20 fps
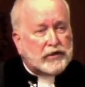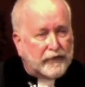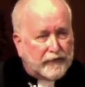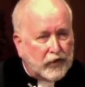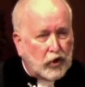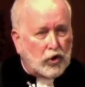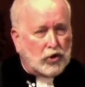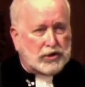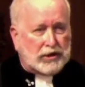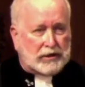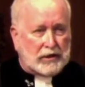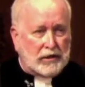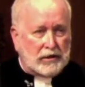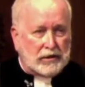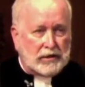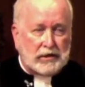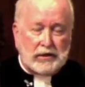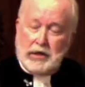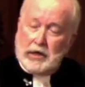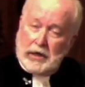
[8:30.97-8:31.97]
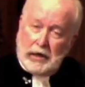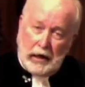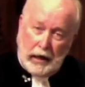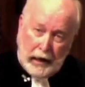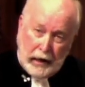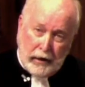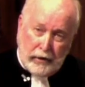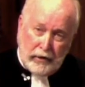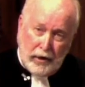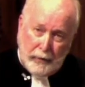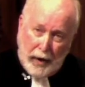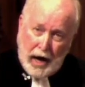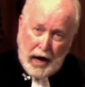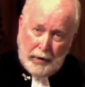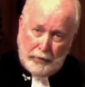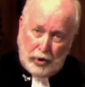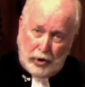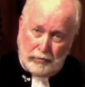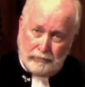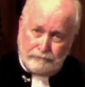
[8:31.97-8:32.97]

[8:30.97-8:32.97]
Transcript: verses in the Bible.